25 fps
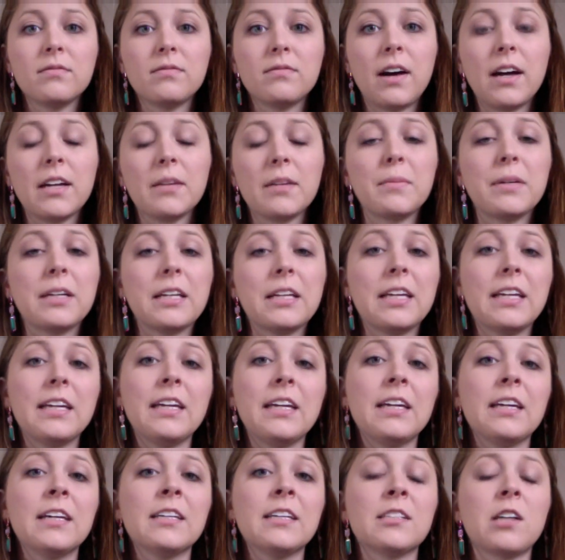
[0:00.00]
Vitamin
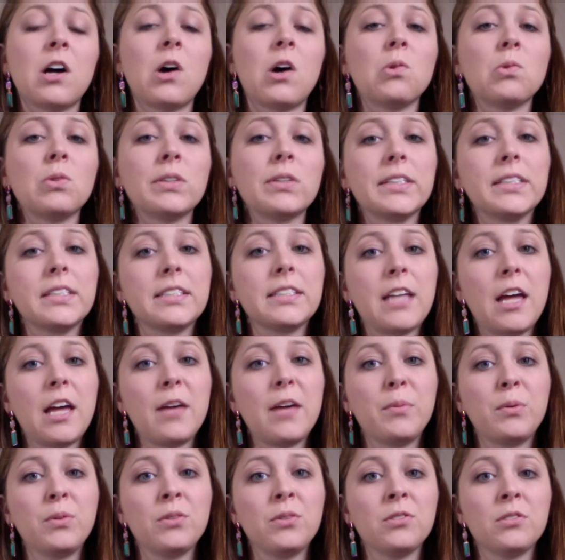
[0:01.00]
E is only
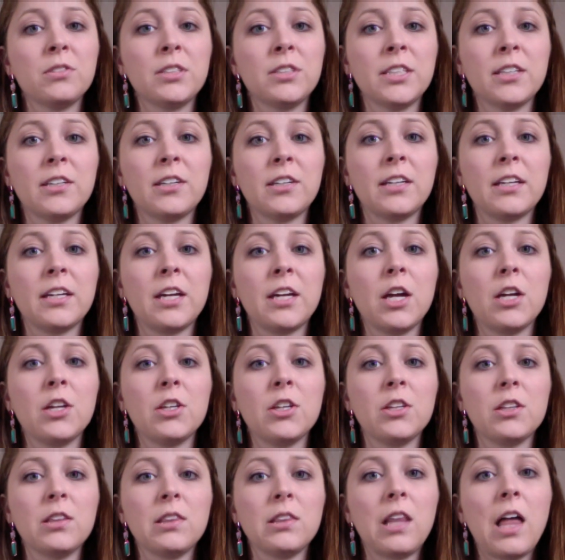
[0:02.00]
stable during
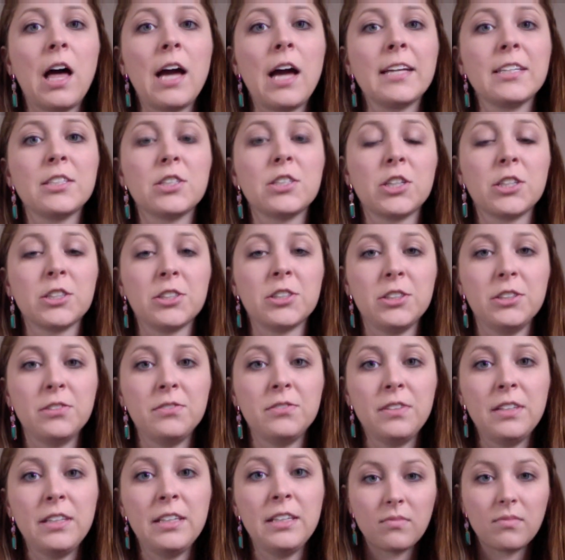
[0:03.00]
light or
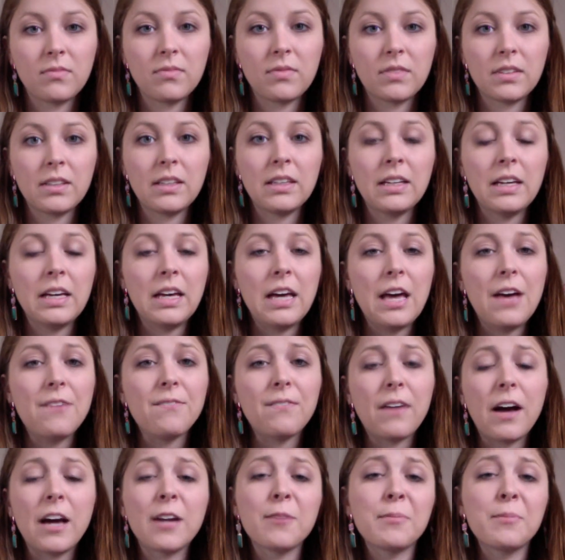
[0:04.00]
UV, and
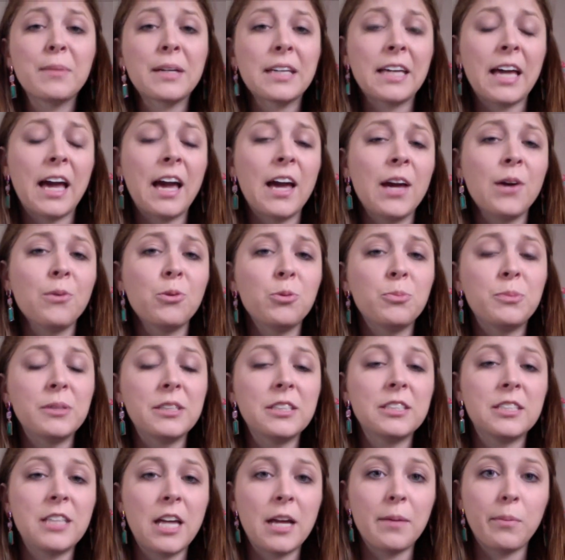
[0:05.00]
vitamin K will be
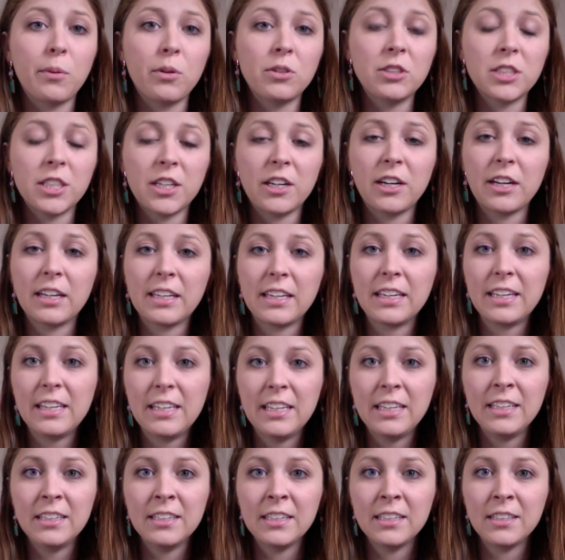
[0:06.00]
stable during
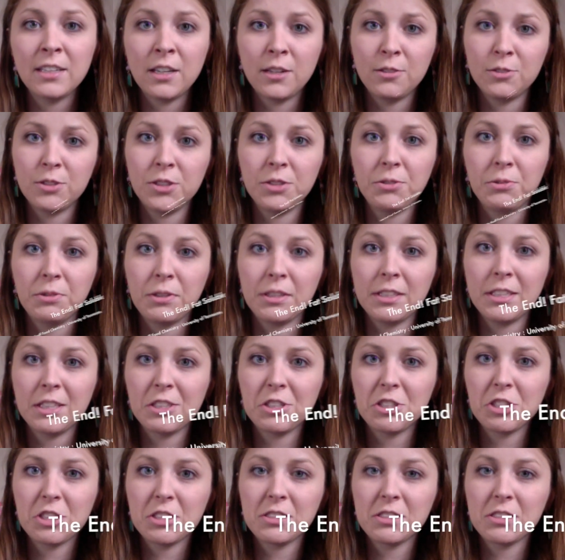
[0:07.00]
heat and O2 conditions.